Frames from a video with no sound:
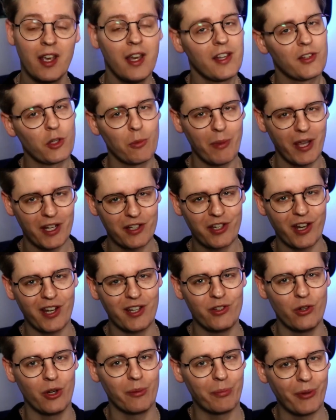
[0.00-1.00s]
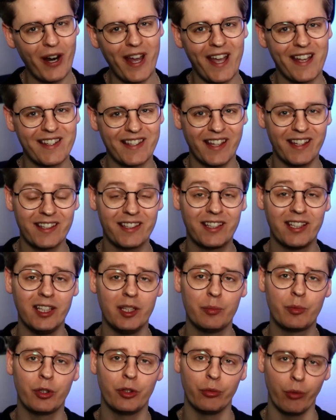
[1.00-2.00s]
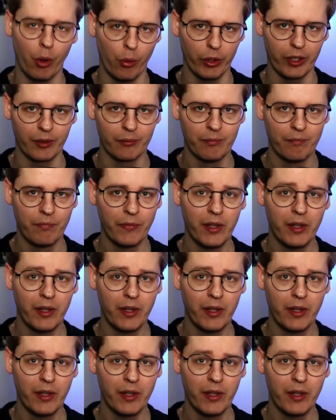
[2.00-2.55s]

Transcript: to maintain your brand and keep growing.